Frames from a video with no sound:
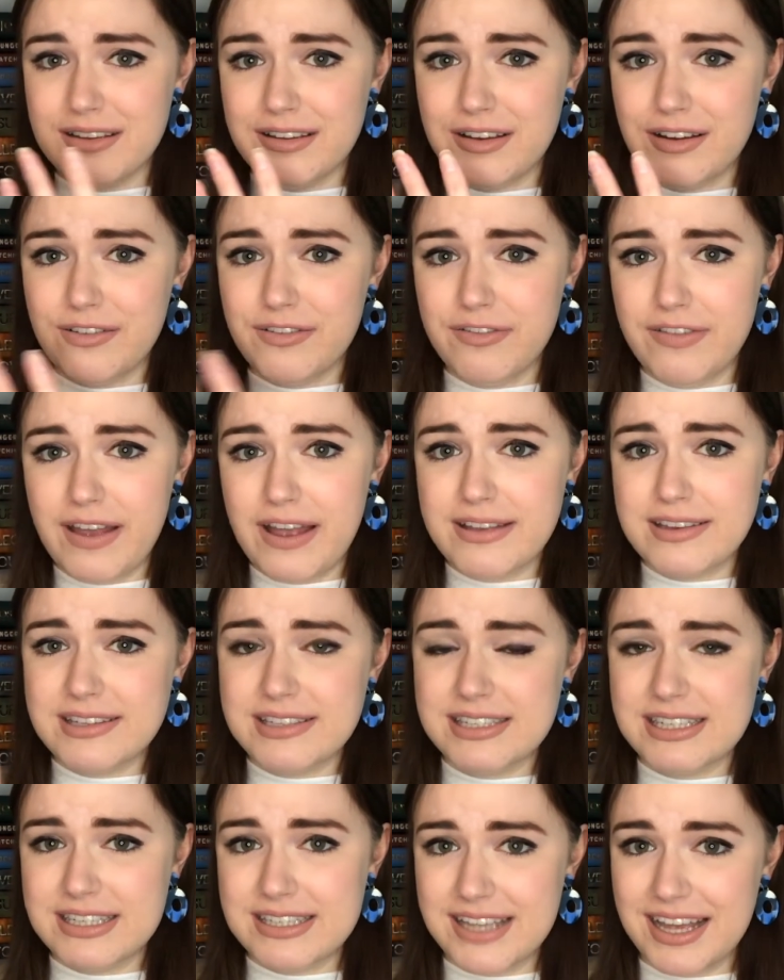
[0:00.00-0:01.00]
your
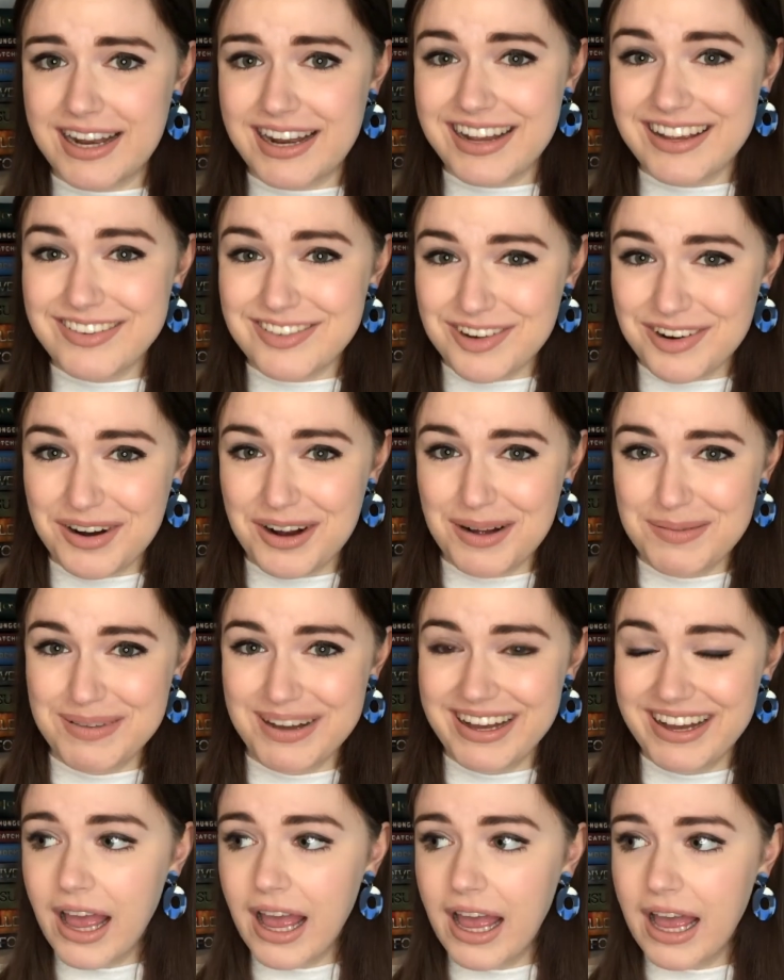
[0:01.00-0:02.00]
fantasy setting
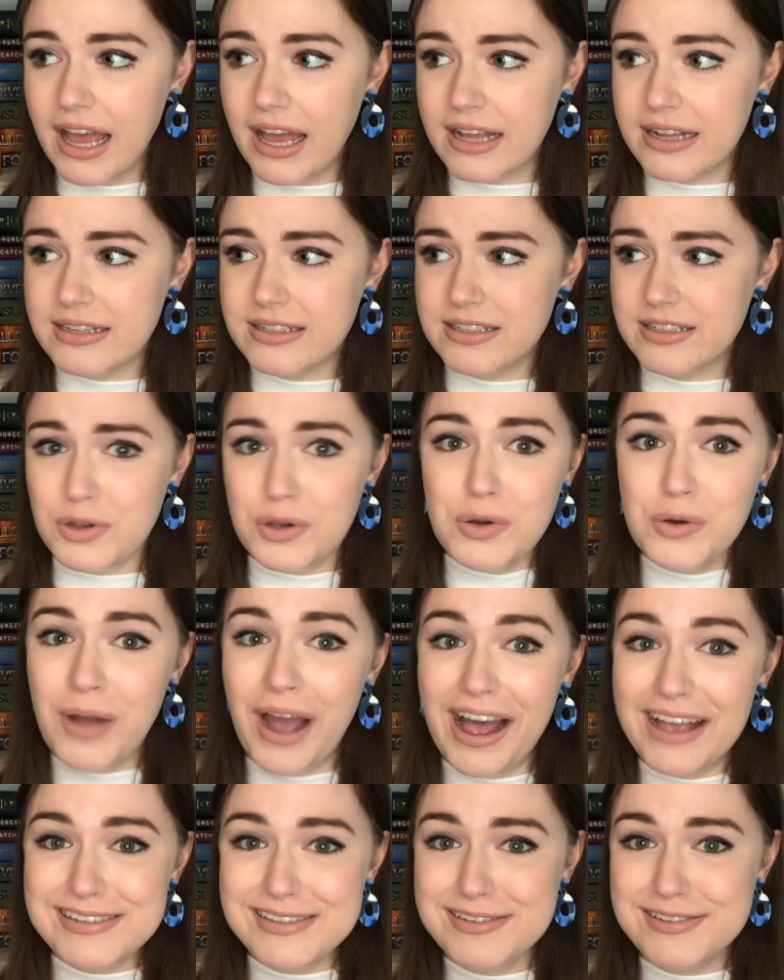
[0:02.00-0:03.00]
trauma, and who
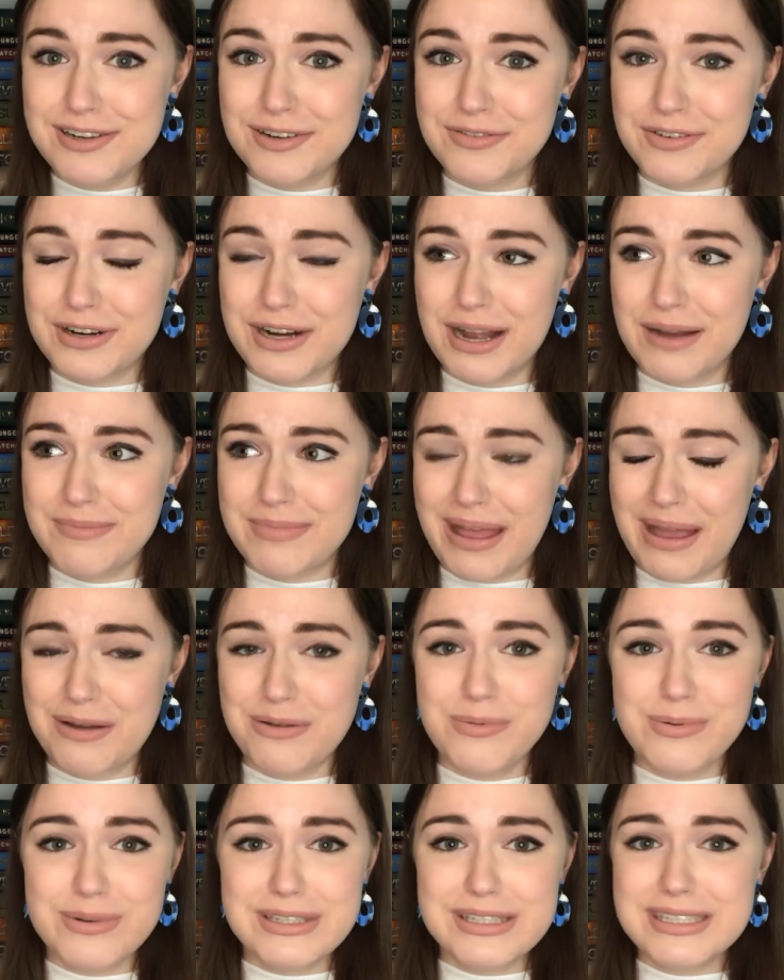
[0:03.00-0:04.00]
hasn't overcome that,
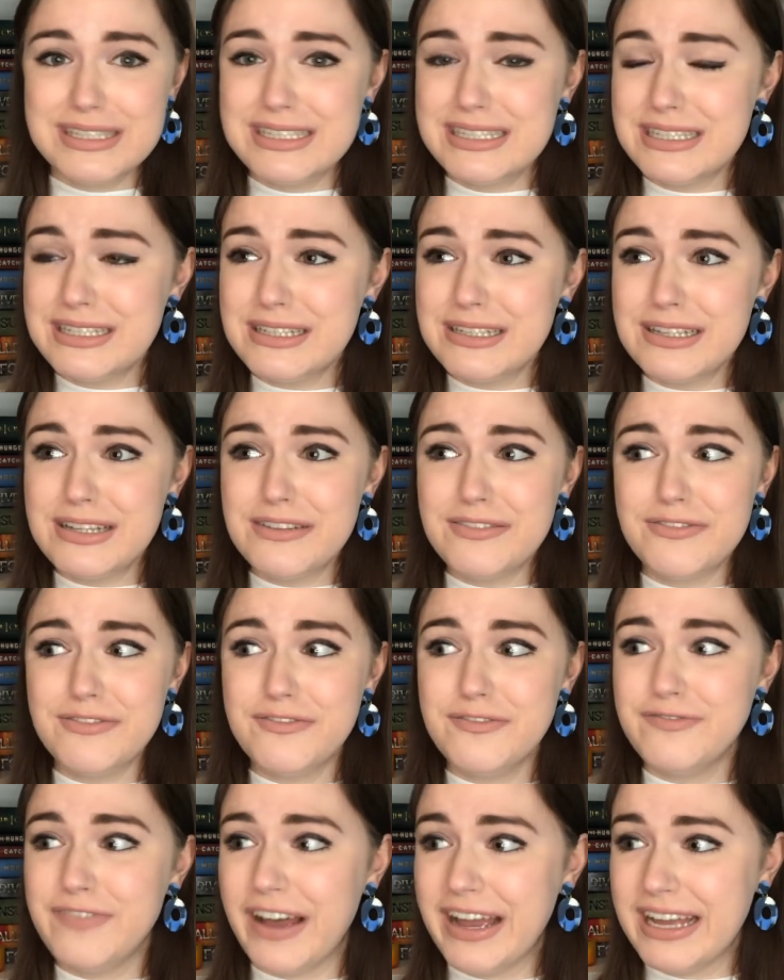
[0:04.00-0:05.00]
who is still
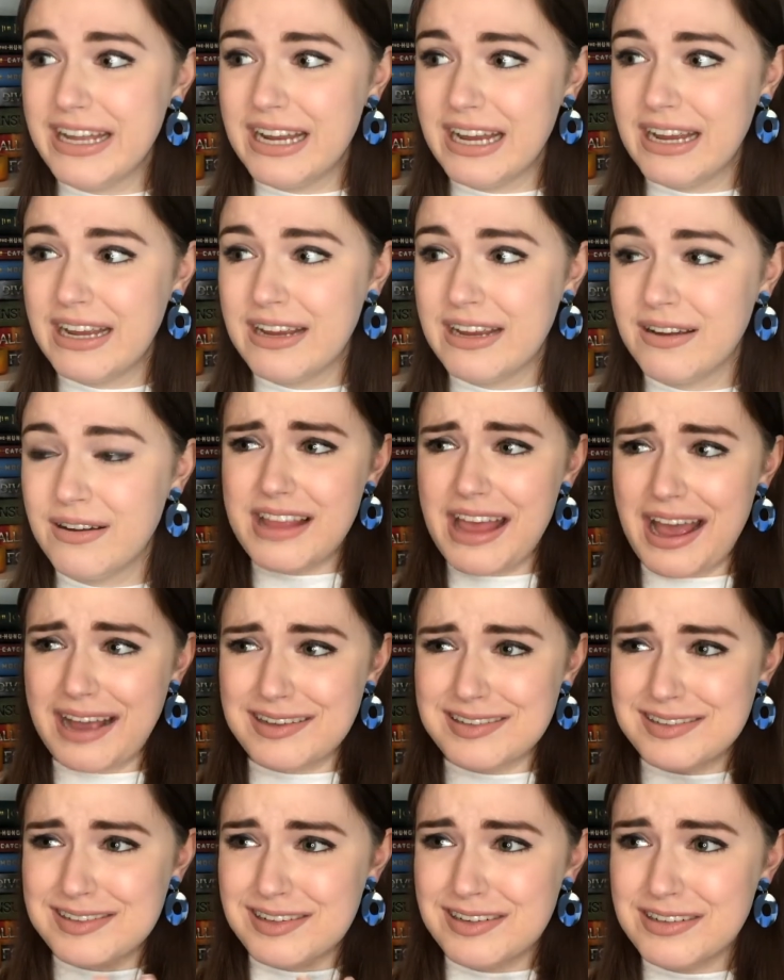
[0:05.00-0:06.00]
fighting
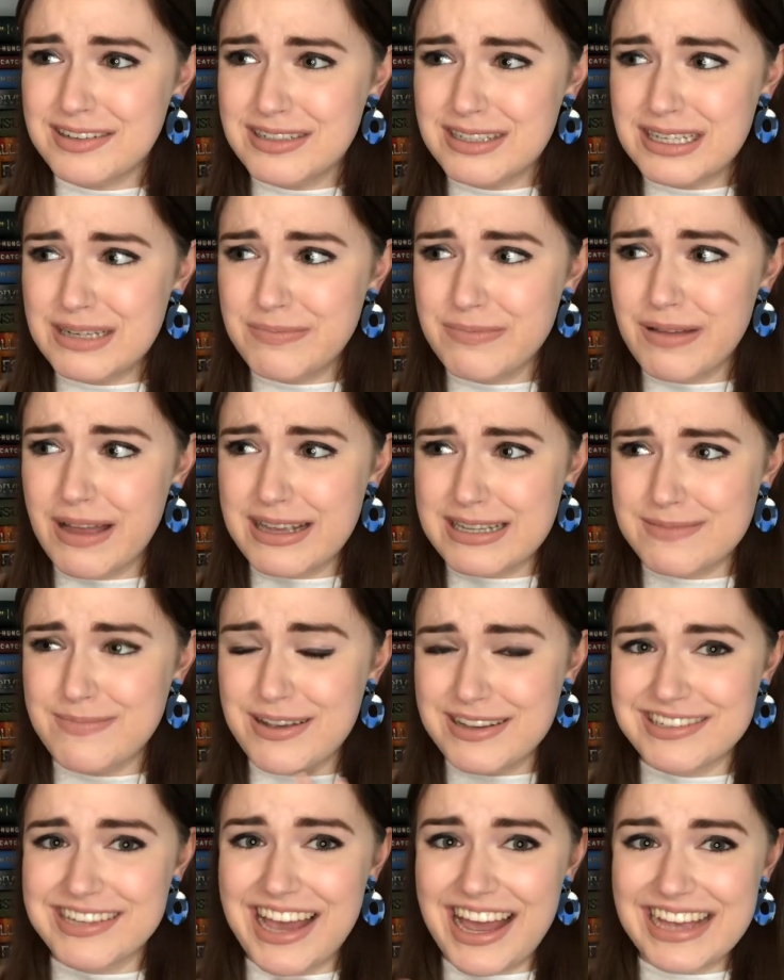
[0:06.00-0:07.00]
externally as
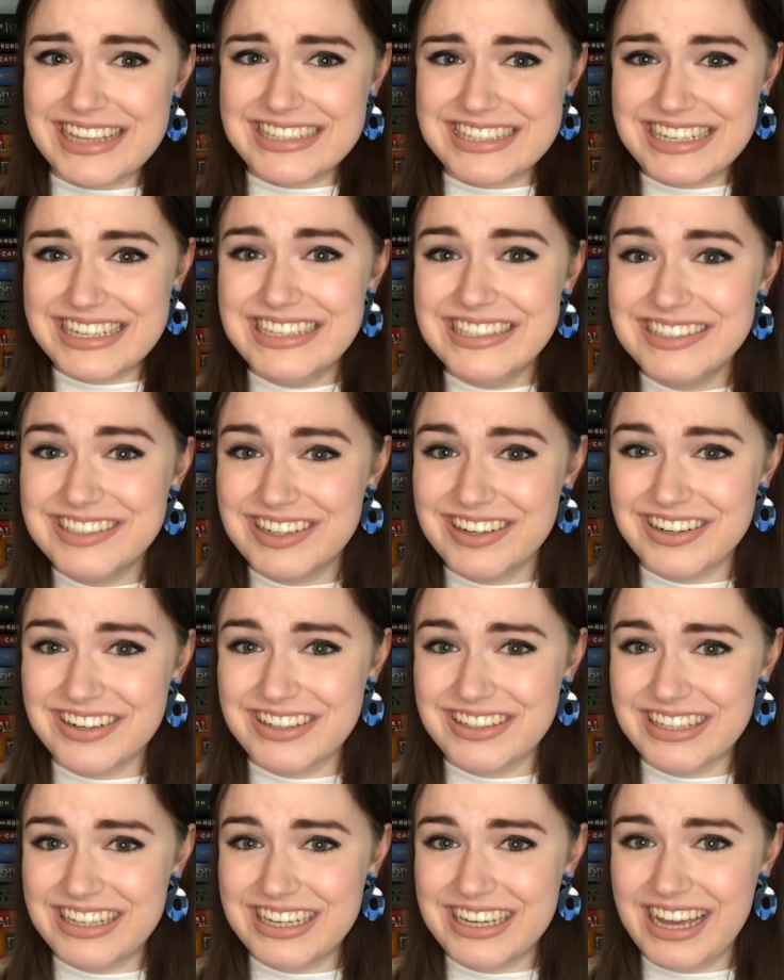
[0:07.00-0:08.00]
much as
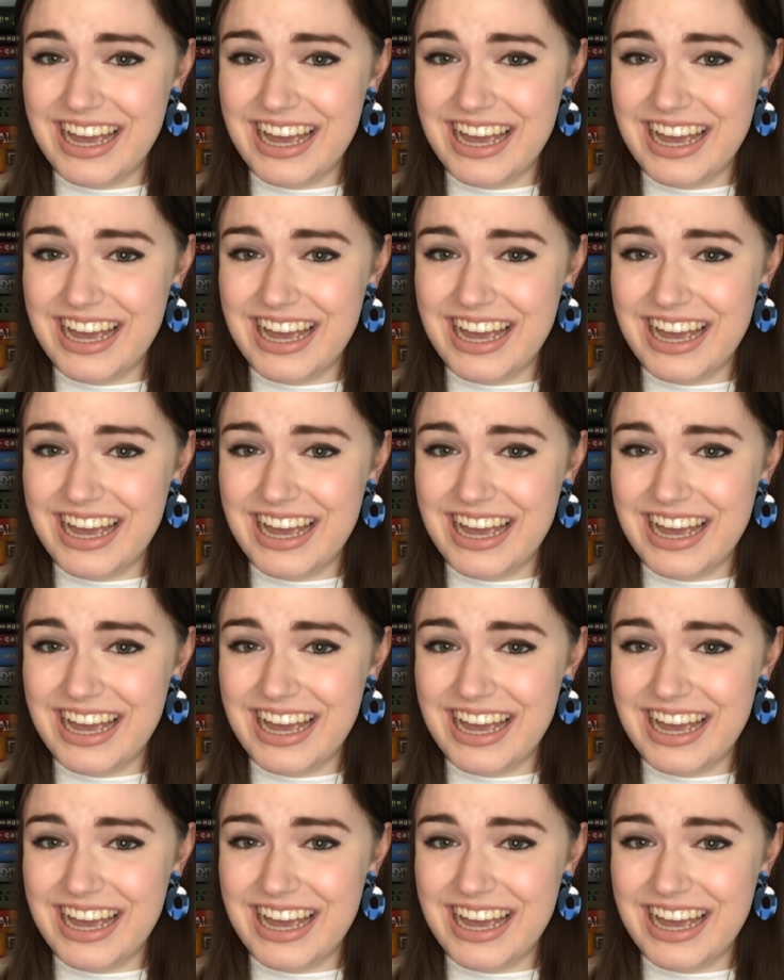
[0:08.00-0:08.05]
internally